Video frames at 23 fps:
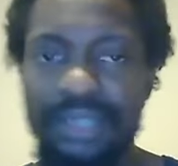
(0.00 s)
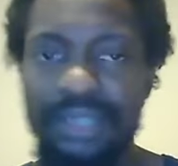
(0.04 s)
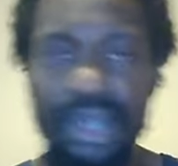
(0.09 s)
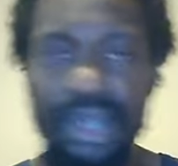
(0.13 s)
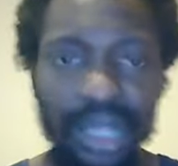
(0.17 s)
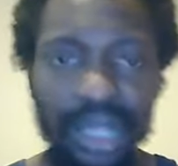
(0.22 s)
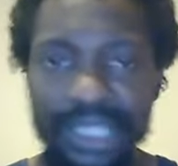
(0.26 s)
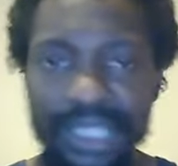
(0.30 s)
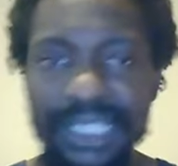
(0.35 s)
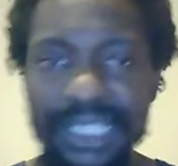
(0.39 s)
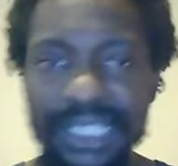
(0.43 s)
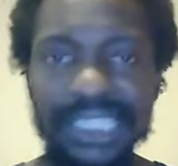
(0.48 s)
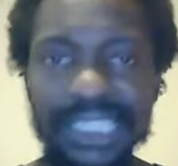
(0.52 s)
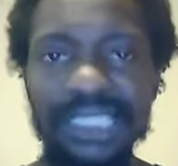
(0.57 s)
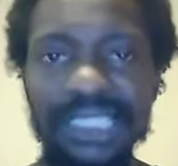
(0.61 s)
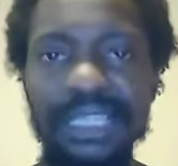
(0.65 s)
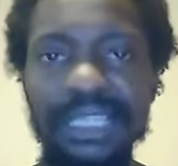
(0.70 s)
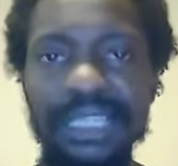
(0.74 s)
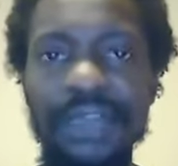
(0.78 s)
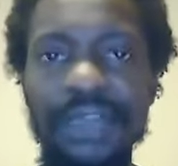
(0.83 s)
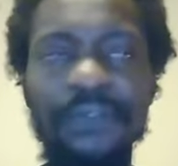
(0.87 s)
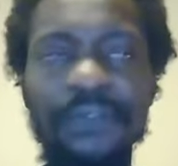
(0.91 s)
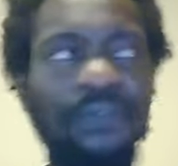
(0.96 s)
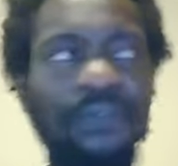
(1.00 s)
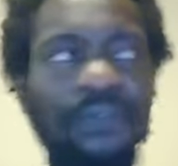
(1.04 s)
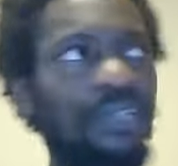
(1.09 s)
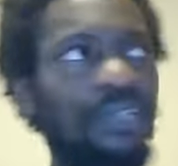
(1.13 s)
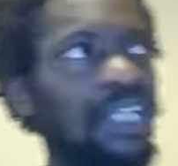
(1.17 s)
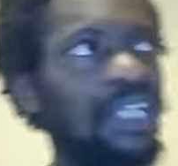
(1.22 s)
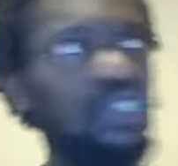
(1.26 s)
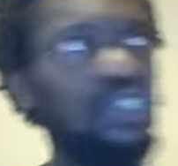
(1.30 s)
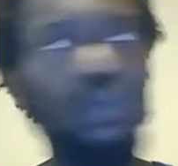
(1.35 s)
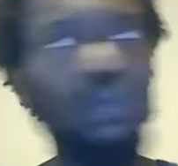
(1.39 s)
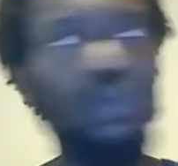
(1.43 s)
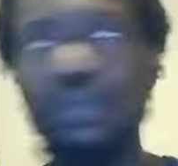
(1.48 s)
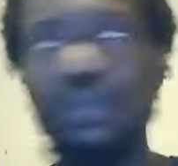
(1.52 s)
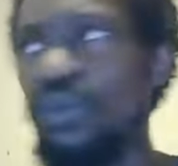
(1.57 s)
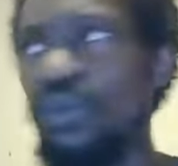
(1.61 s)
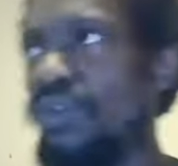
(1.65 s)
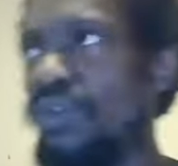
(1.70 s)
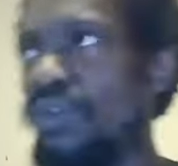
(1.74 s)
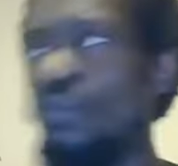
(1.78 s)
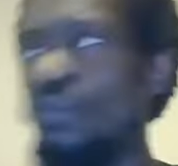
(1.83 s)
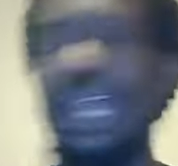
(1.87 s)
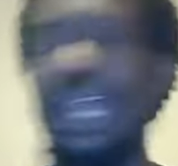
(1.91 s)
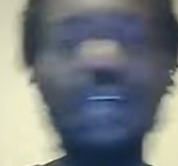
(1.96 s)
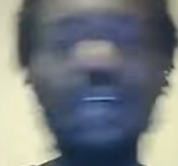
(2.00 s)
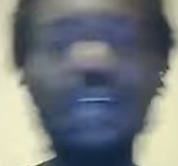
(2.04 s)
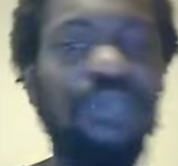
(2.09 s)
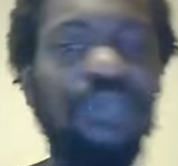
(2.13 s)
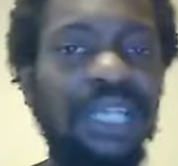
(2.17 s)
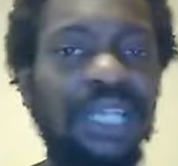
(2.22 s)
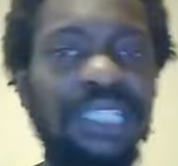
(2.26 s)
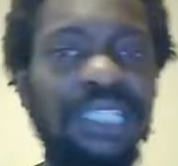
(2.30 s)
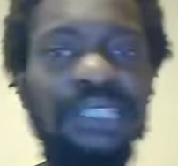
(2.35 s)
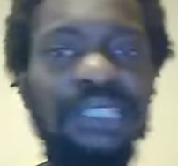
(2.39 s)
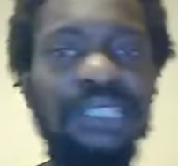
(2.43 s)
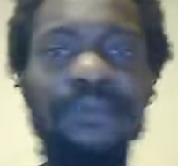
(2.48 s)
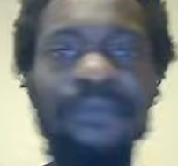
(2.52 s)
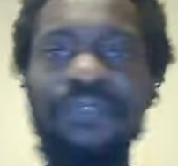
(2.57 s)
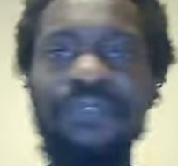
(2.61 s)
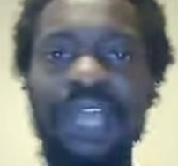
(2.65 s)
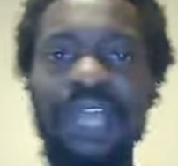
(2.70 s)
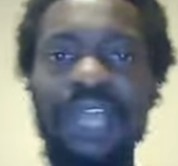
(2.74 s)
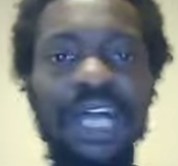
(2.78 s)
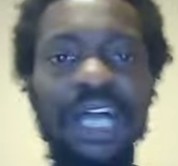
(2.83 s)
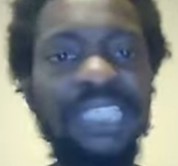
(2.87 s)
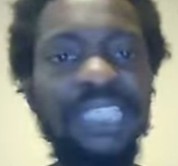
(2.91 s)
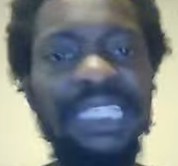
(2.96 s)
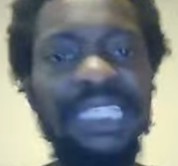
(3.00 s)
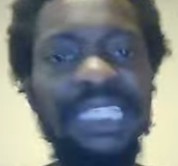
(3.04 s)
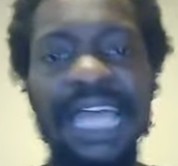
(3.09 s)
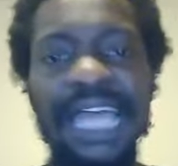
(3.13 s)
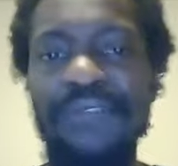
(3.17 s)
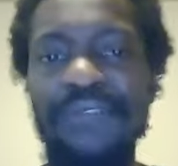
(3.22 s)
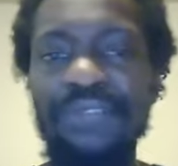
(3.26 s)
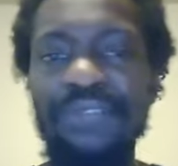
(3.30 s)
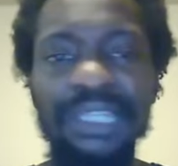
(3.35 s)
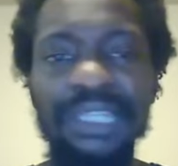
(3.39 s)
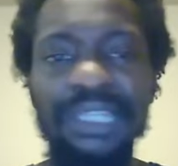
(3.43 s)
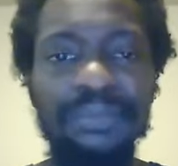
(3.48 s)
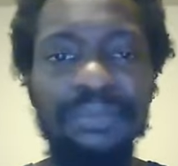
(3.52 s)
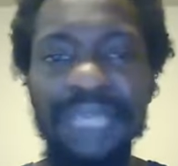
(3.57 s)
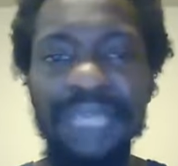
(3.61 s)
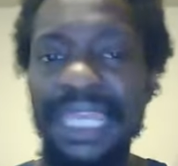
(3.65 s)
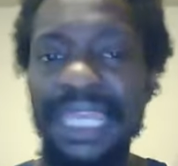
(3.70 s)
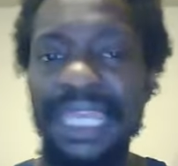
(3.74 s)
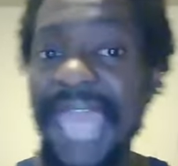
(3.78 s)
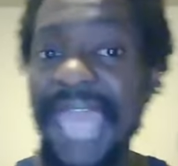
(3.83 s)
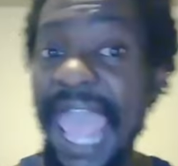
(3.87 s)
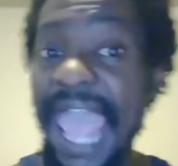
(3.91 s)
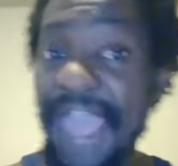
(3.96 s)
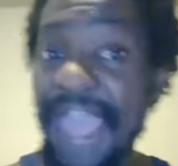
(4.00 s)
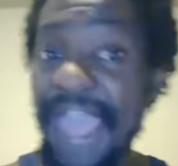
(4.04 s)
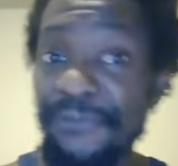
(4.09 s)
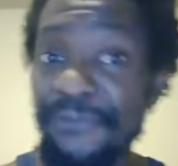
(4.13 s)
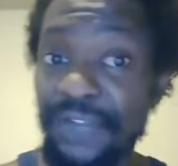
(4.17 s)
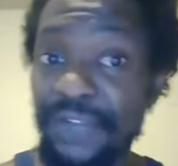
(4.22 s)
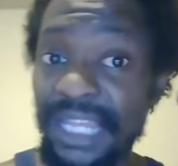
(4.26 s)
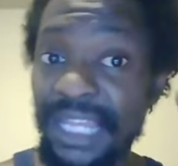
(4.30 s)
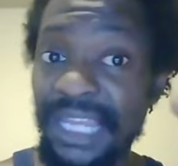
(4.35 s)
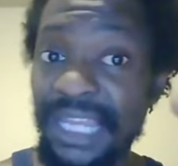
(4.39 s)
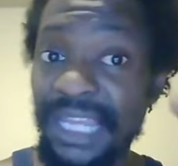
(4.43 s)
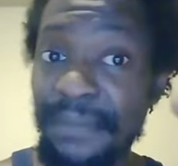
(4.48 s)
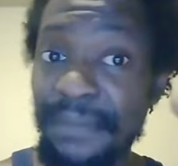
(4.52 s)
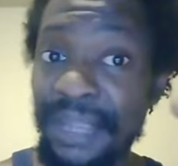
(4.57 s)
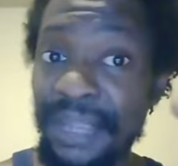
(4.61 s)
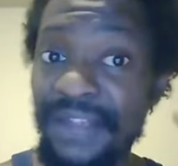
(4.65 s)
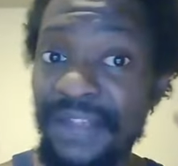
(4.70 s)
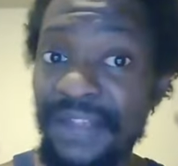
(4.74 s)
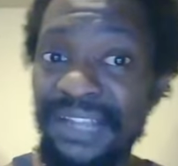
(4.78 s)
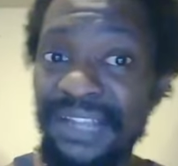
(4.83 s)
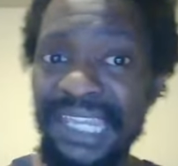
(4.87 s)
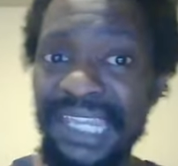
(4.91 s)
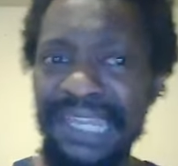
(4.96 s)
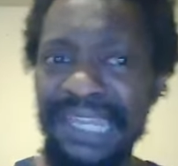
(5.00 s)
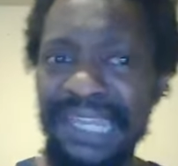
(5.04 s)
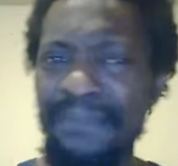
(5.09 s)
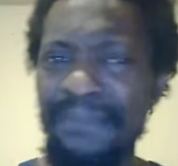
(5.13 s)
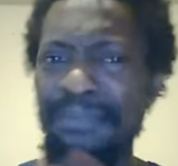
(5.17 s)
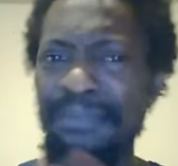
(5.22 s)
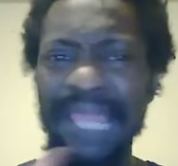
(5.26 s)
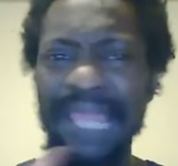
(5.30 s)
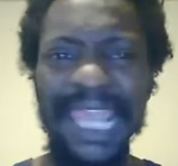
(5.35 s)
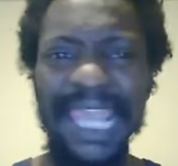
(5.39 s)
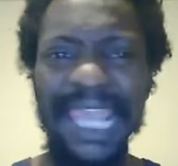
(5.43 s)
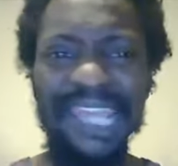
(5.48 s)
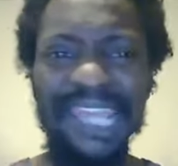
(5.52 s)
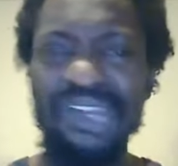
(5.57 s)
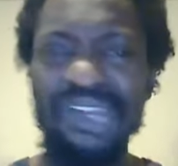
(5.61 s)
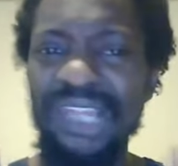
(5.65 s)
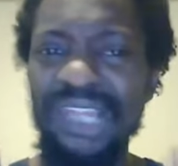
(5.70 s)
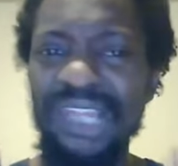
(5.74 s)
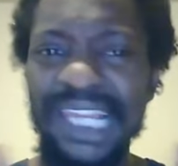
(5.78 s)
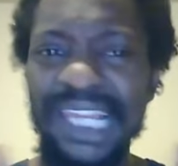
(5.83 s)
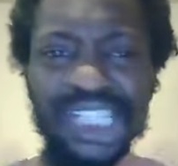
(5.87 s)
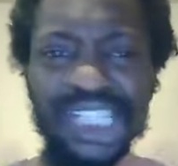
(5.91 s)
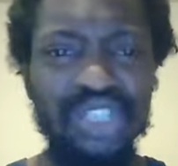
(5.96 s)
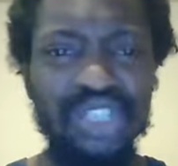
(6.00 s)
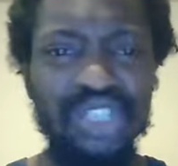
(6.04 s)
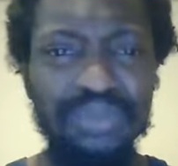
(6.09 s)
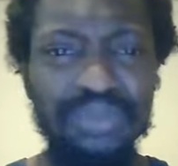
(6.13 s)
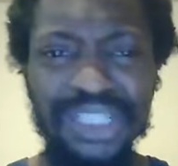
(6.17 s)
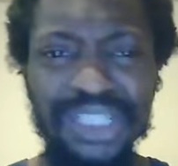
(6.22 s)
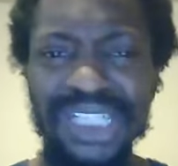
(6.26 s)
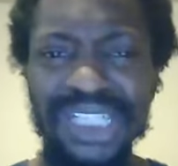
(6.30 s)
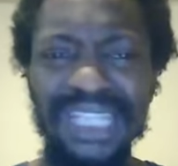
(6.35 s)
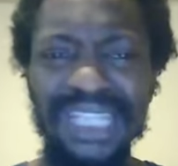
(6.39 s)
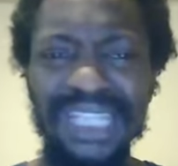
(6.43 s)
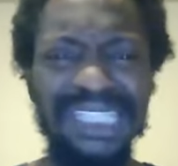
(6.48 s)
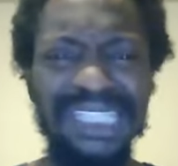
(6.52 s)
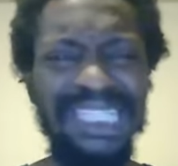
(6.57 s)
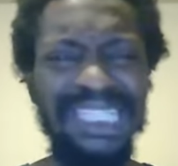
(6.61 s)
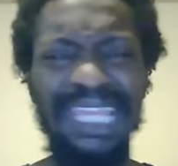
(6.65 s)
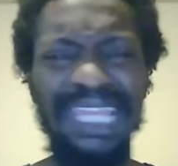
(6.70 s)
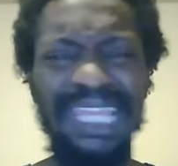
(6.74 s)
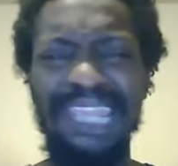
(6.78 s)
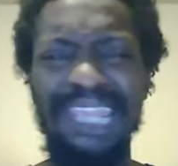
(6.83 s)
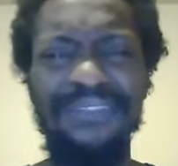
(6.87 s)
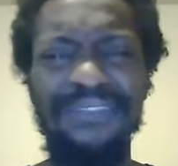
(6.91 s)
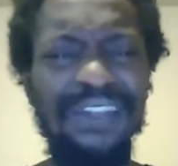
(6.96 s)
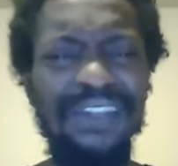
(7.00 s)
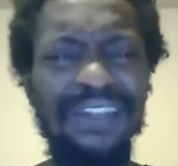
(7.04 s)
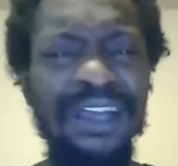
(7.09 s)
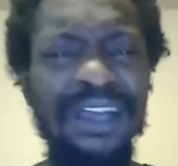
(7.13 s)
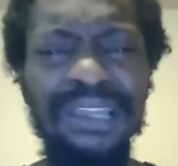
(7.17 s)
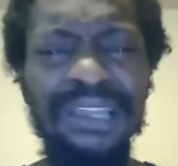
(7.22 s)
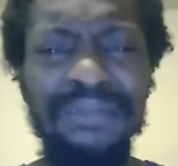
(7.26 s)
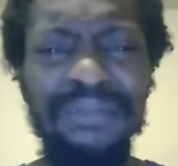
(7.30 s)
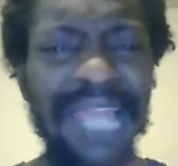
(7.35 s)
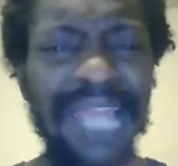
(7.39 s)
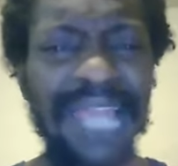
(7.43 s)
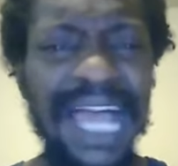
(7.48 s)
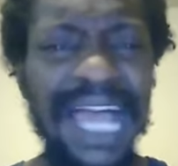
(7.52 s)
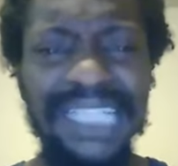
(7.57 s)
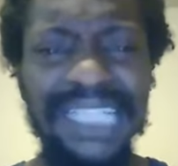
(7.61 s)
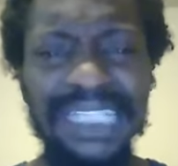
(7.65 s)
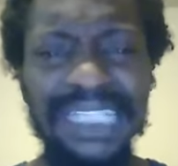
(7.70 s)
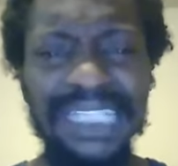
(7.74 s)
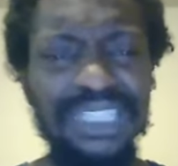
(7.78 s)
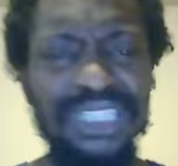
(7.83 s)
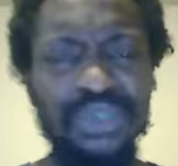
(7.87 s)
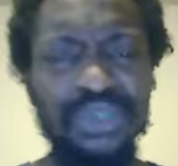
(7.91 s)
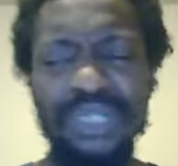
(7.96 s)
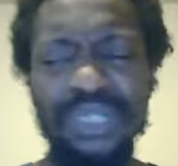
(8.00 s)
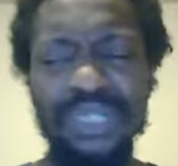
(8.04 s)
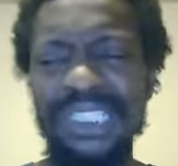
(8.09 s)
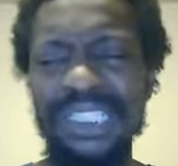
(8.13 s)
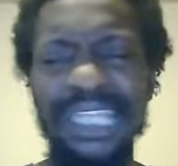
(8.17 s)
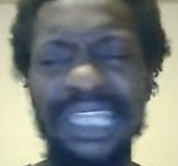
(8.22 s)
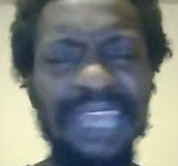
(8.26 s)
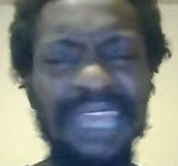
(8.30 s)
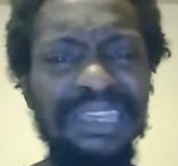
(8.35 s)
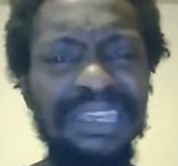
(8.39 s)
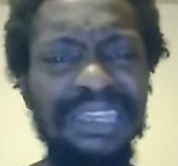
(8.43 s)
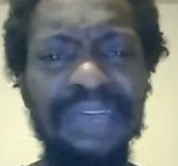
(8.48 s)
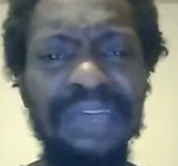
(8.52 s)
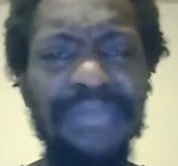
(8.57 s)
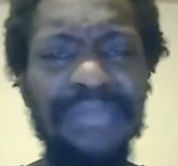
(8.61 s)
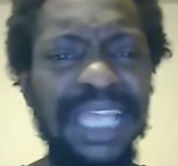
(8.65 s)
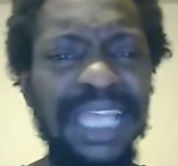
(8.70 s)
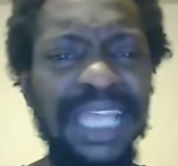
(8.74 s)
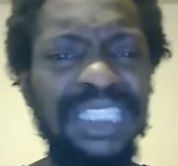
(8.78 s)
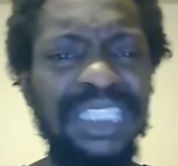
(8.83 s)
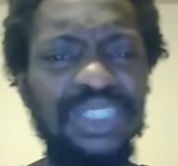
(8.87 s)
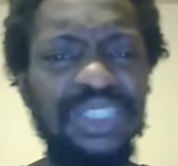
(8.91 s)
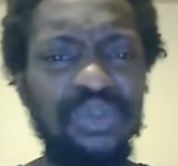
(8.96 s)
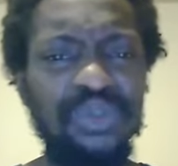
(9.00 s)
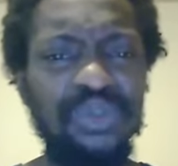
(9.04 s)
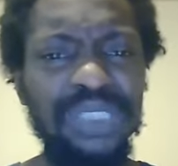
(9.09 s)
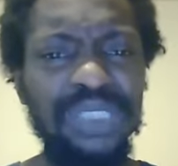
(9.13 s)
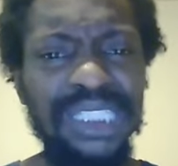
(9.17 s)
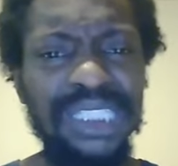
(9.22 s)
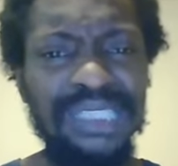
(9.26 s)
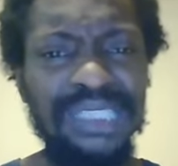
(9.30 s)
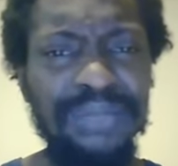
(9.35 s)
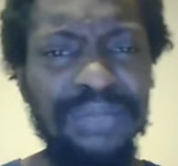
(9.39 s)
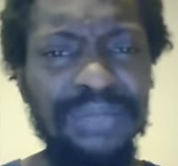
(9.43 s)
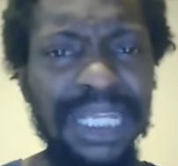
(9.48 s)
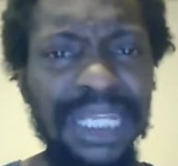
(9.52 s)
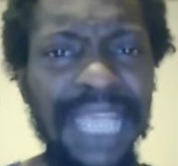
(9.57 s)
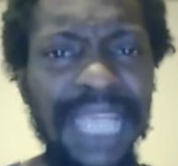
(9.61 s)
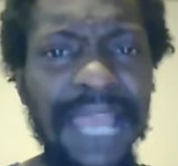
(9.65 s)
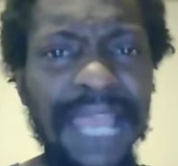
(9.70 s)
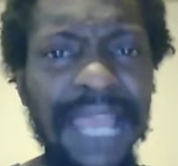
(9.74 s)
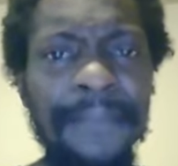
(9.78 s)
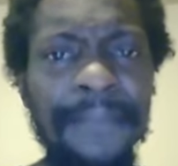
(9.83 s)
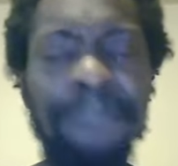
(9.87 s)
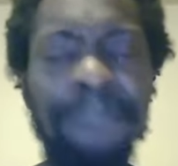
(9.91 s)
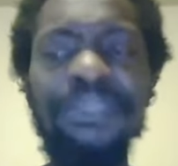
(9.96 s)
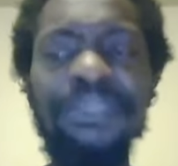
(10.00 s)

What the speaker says: all of this stuff that's going on around us not really being African-American and black and all that stupid shit, slavery, all them lies they told us in that dumbass school system they got.